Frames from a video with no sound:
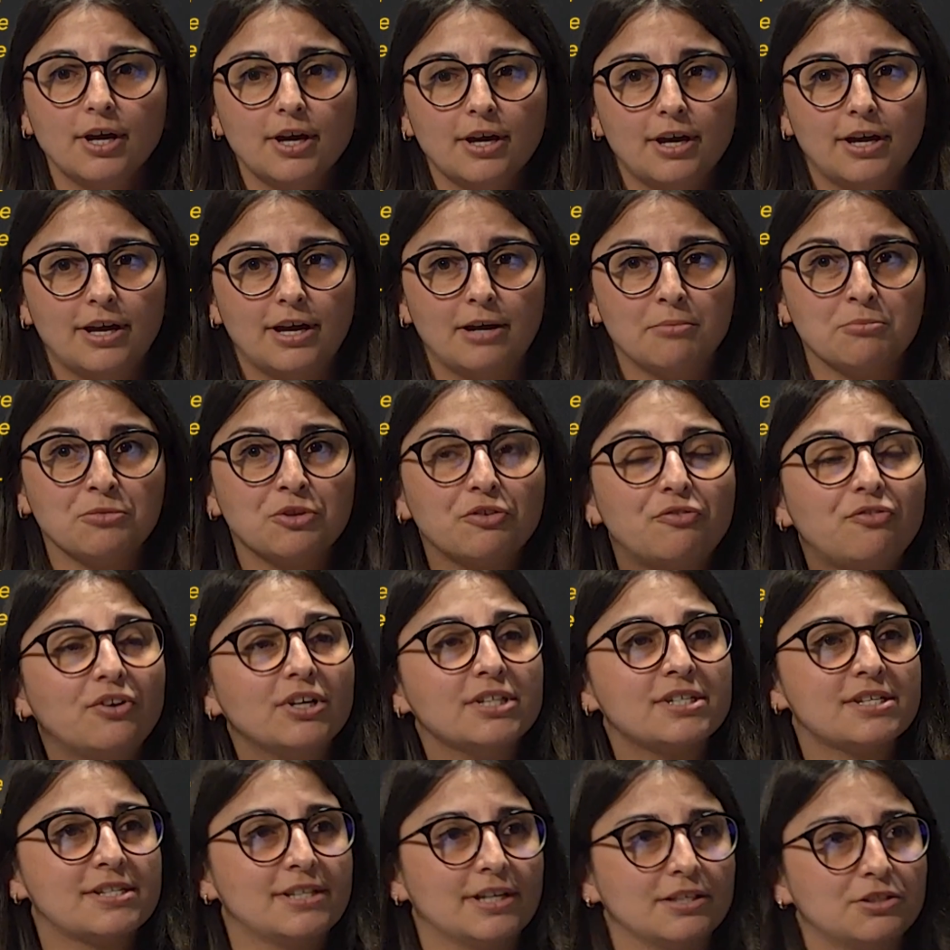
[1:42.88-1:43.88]
the
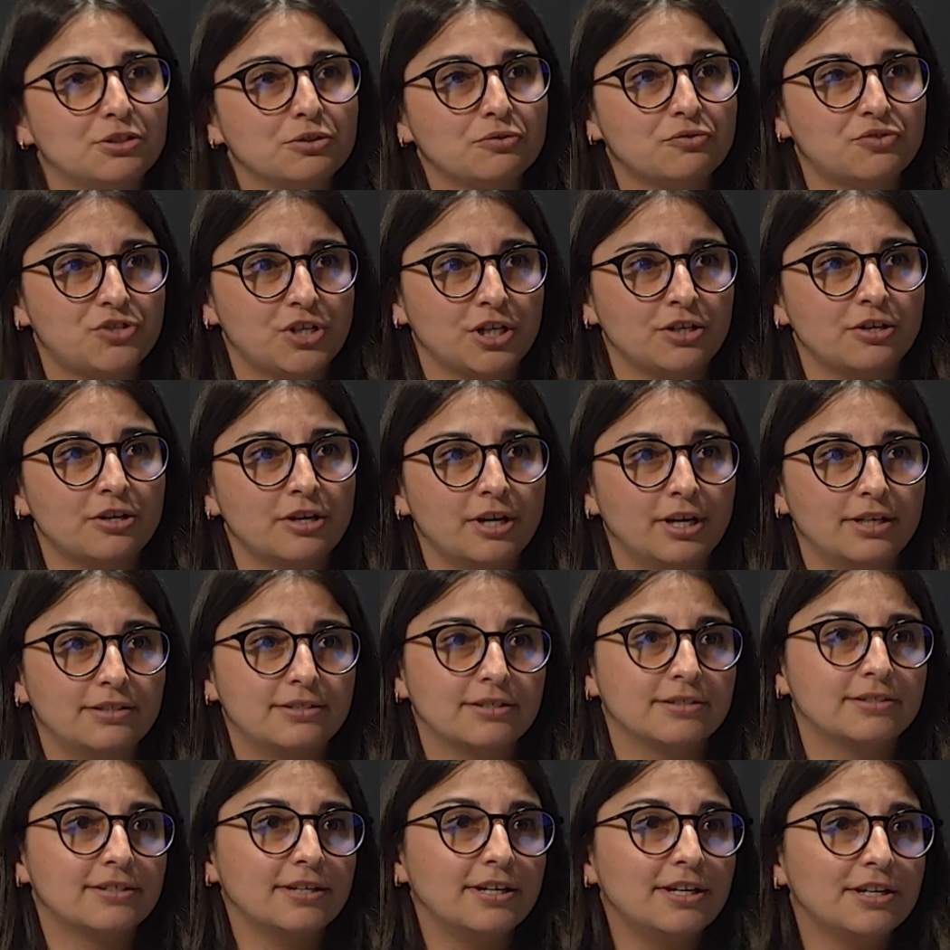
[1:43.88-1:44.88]
funds that you've
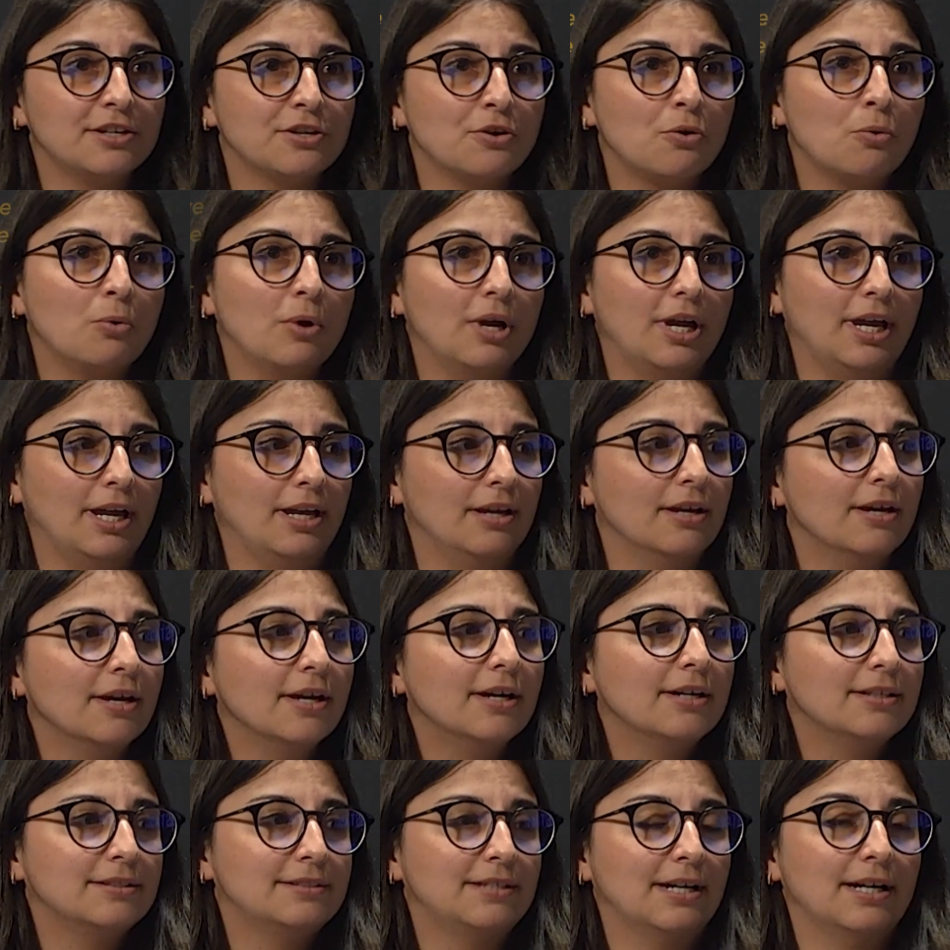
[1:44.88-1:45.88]
generated in a way
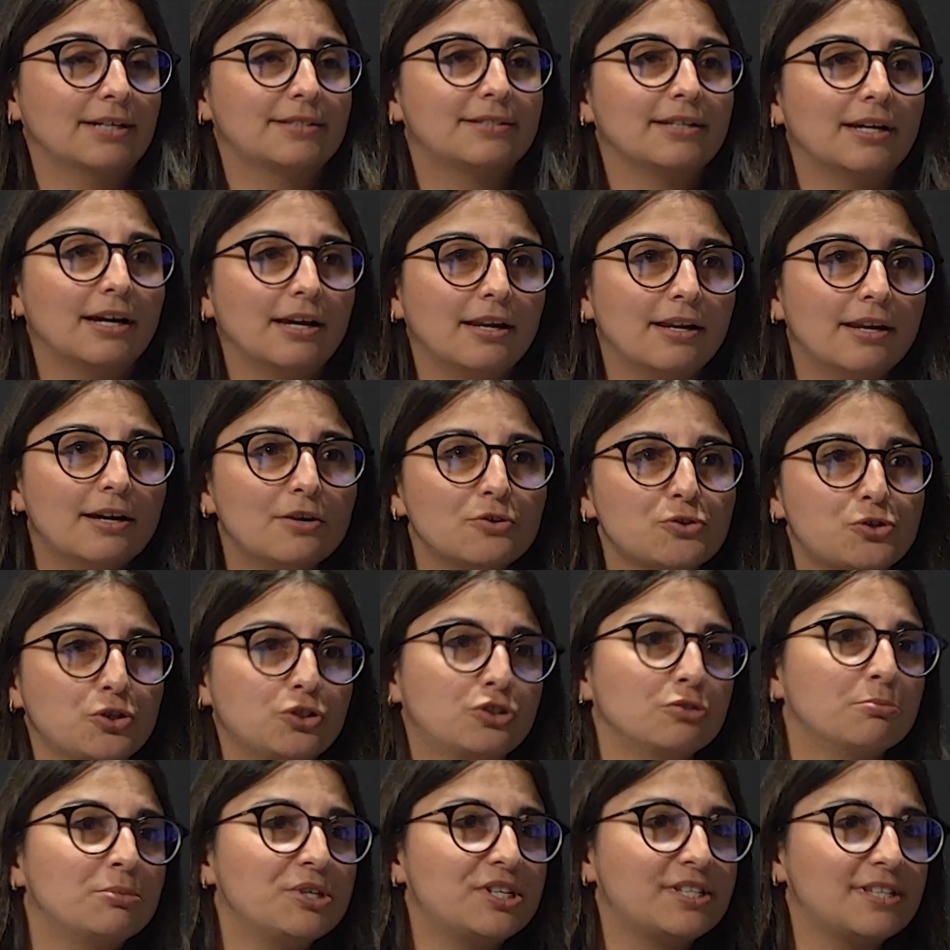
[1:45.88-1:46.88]
that allows
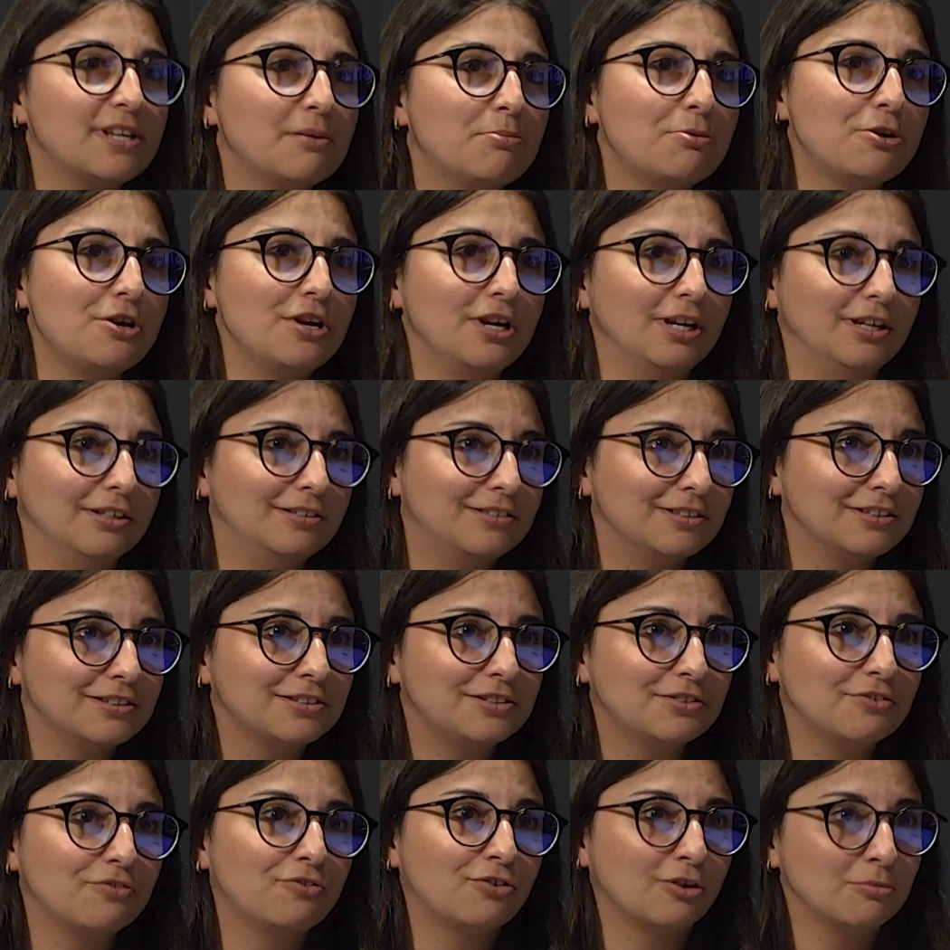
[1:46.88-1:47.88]
you to be
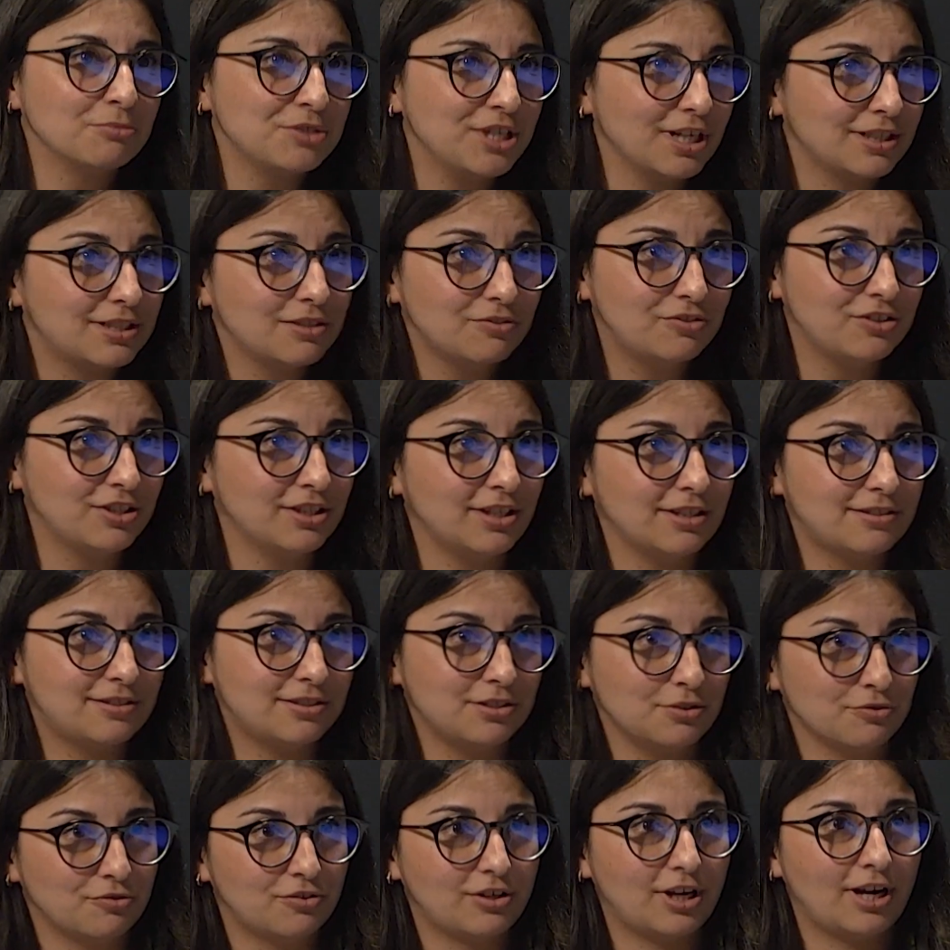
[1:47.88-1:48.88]
separated from the activity
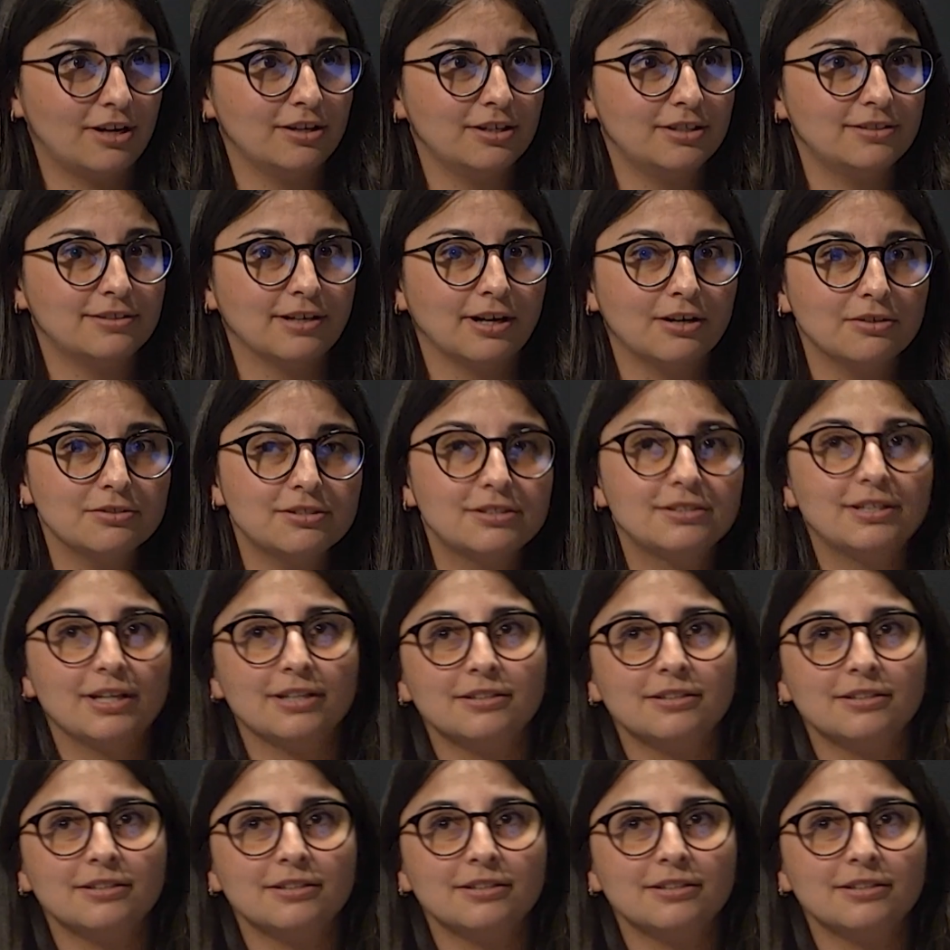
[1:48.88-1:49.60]
that you've carried out,